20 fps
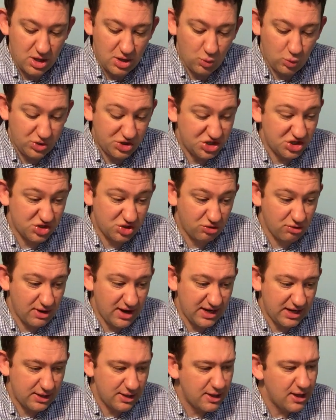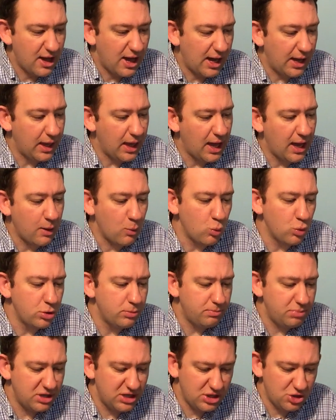which is great. I
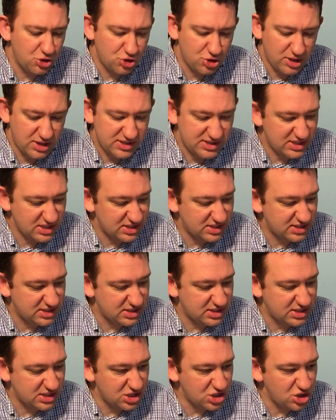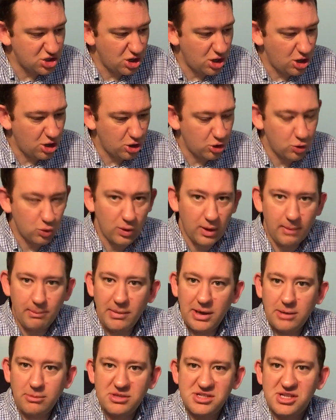would be interested to know, and
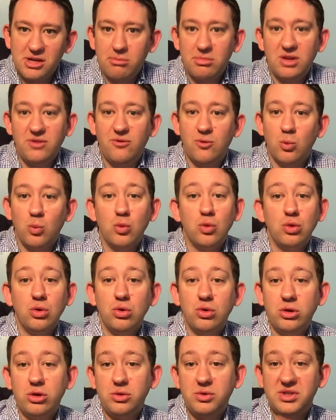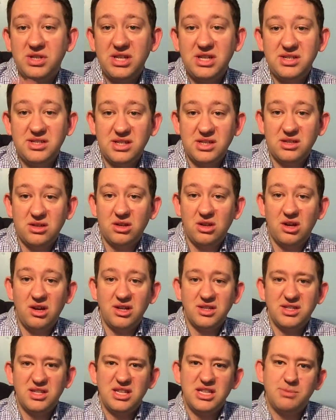maybe somebody from Warlord who sees this could
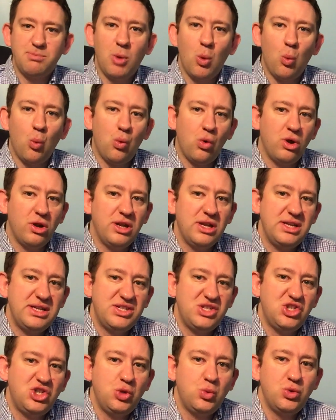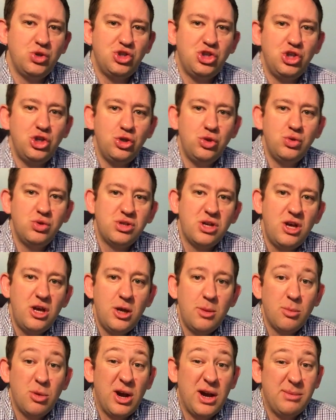answer this, but what list you would use,
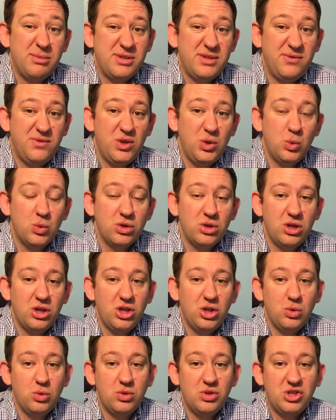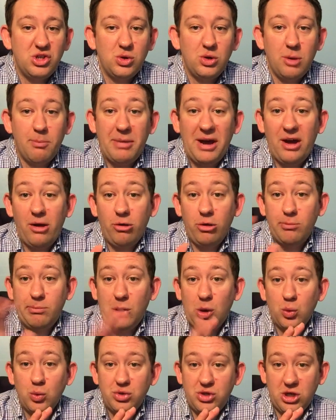perhaps if you were doing a Battle of the
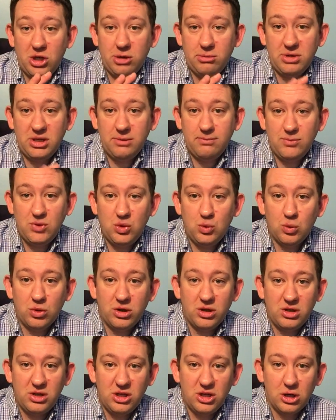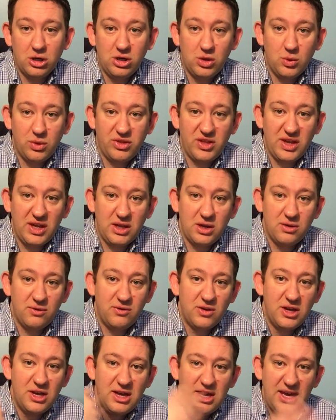Bulge army, and you were thinking
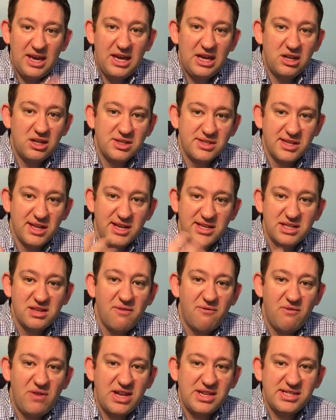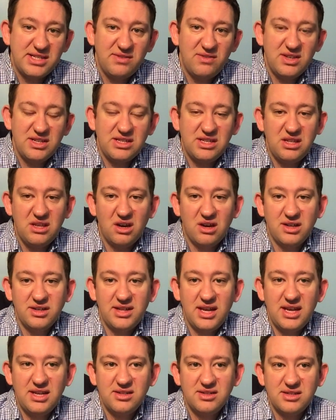of Hitler's last offensive into the
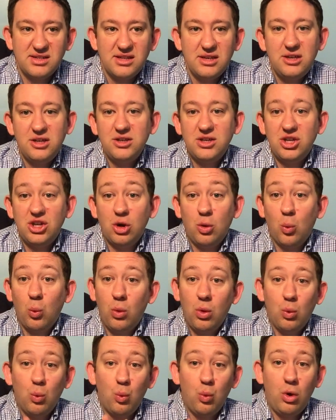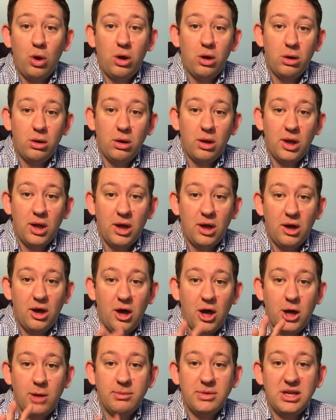Ardennes, you know, what
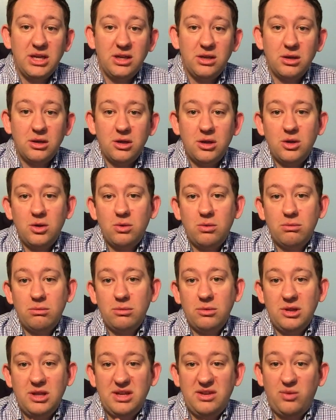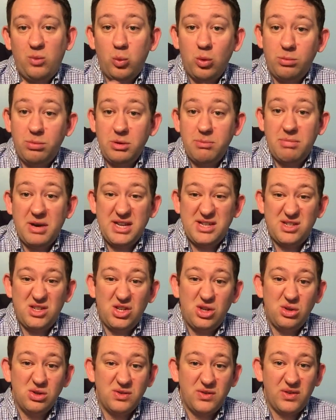army list would be best
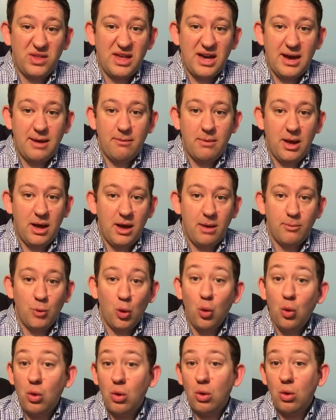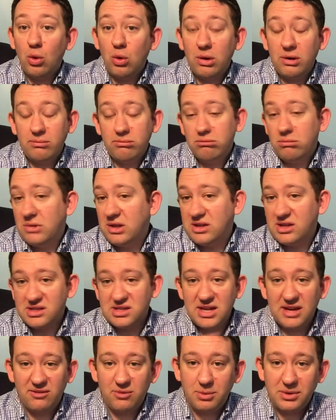to use for that? Or it
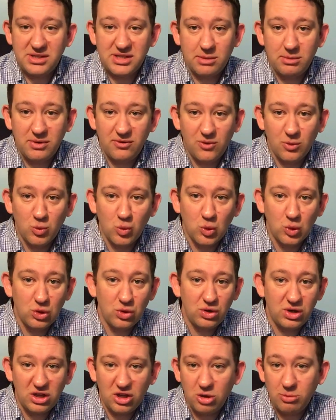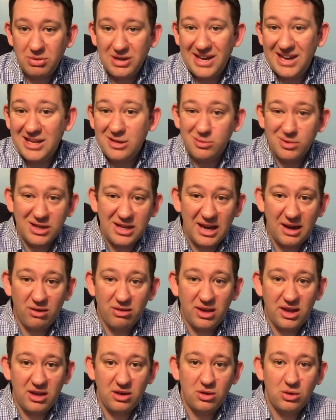doesn't have to be somebody from Warlord, it could be anybody
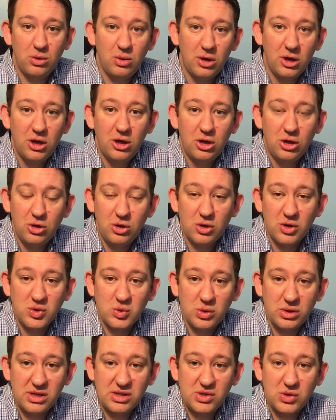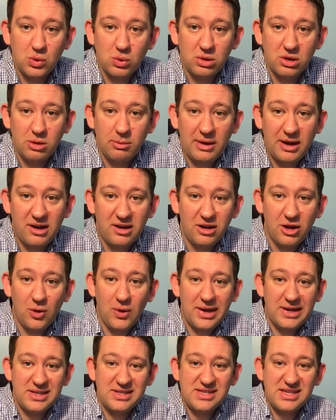out there who knows what they're talking about. I
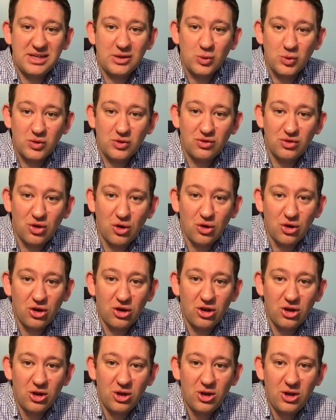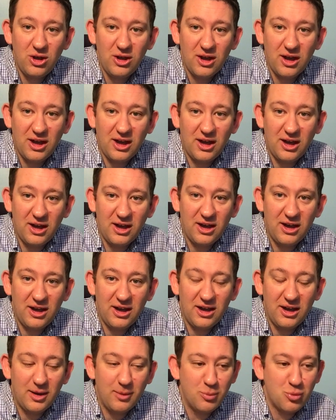know Andy Singleton's got
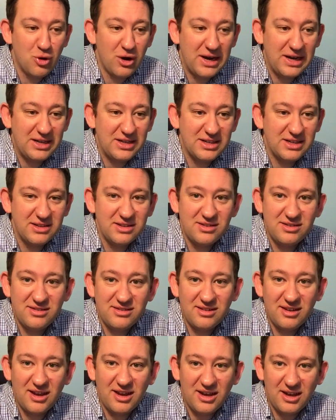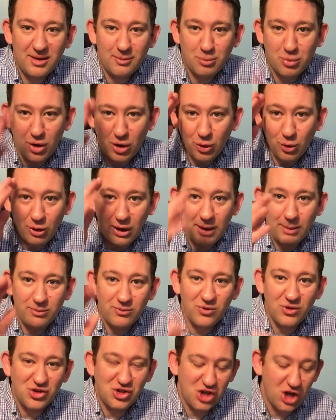a brain that's
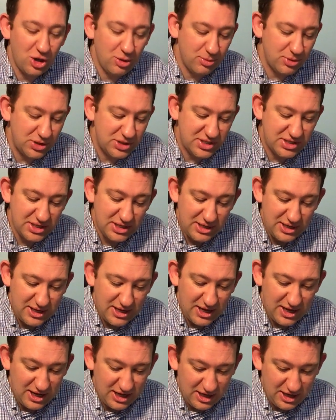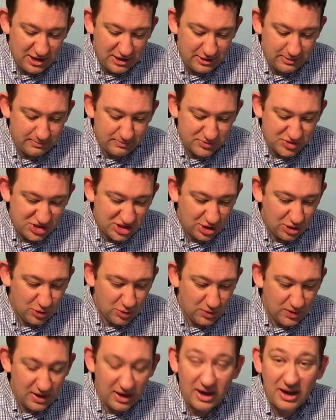programmed for Germans.
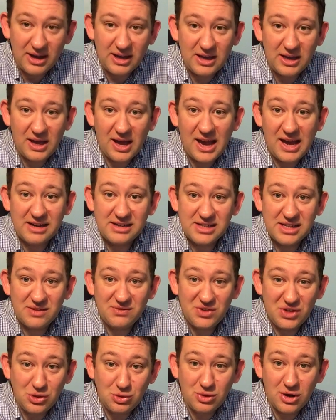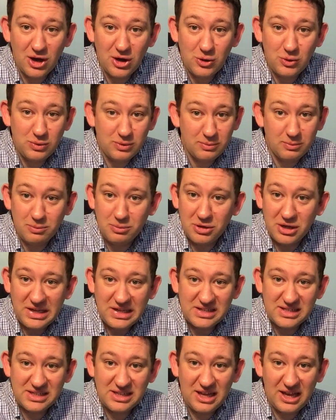So Andy, if you know,
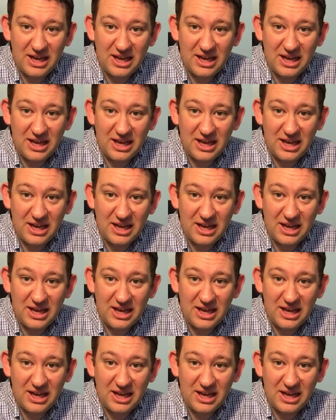please